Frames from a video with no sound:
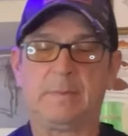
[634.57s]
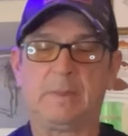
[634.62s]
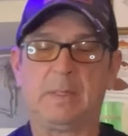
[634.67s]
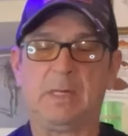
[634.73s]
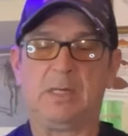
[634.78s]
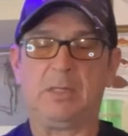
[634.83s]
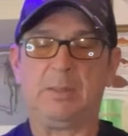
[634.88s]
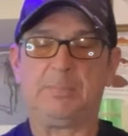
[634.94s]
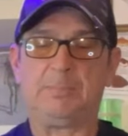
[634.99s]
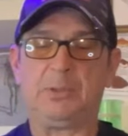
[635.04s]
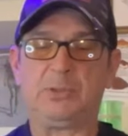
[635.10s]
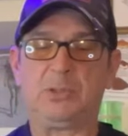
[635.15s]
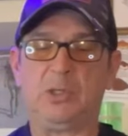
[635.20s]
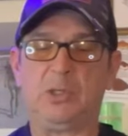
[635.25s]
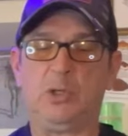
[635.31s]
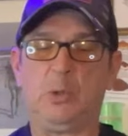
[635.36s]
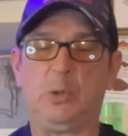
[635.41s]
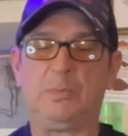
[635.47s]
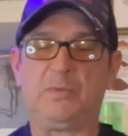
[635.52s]
I'm going to put the
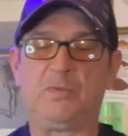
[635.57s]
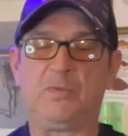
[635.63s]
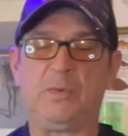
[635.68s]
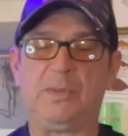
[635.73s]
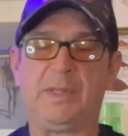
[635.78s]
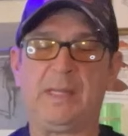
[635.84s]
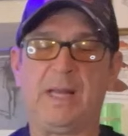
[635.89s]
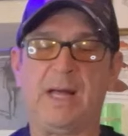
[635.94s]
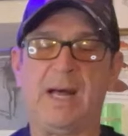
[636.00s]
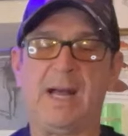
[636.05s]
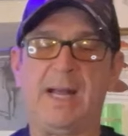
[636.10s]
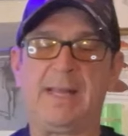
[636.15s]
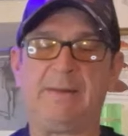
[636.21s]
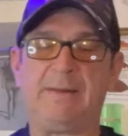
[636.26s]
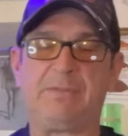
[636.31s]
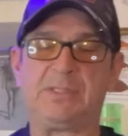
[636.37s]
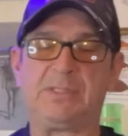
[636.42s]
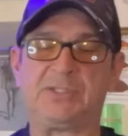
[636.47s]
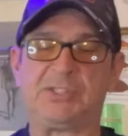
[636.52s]
loop through the eye
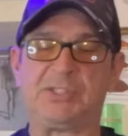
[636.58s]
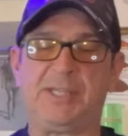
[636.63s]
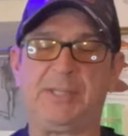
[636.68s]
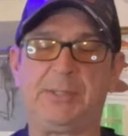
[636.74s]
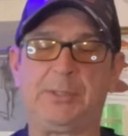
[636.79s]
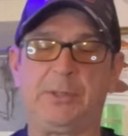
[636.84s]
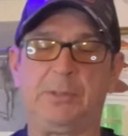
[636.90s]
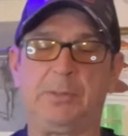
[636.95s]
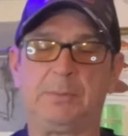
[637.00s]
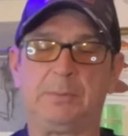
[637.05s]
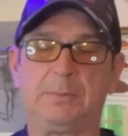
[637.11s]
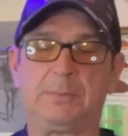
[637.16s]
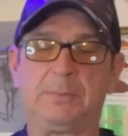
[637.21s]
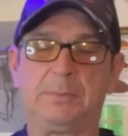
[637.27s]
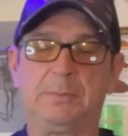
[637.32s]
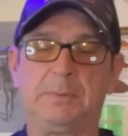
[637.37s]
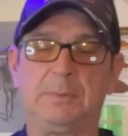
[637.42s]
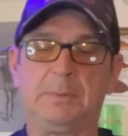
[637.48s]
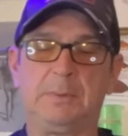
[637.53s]
of the sinker.
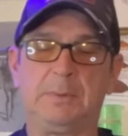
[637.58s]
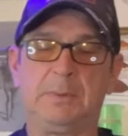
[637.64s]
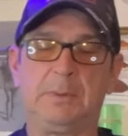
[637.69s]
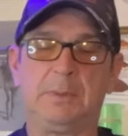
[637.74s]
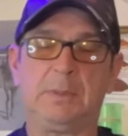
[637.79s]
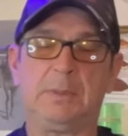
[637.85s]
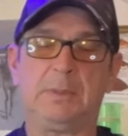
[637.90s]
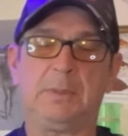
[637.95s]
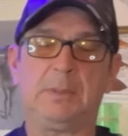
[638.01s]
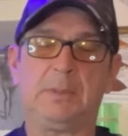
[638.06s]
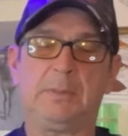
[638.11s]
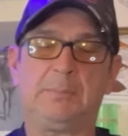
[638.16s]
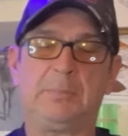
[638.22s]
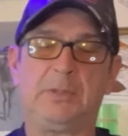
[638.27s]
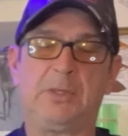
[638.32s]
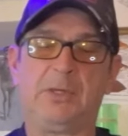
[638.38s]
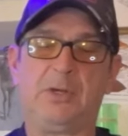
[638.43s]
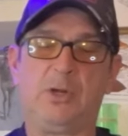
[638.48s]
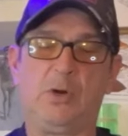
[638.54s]

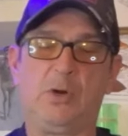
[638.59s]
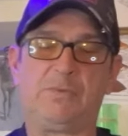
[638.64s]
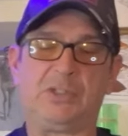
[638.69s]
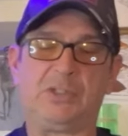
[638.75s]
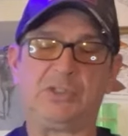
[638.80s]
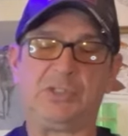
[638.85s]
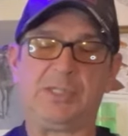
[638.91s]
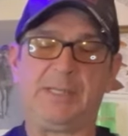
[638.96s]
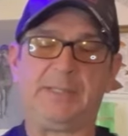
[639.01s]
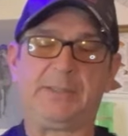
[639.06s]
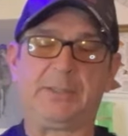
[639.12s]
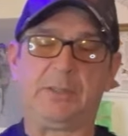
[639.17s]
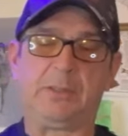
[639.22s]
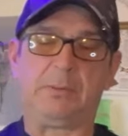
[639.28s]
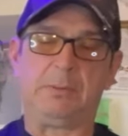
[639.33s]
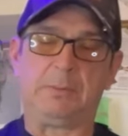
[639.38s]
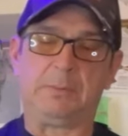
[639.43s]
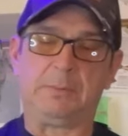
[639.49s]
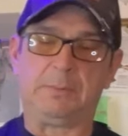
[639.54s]
Put it over the
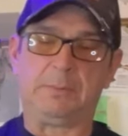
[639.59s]
sinker.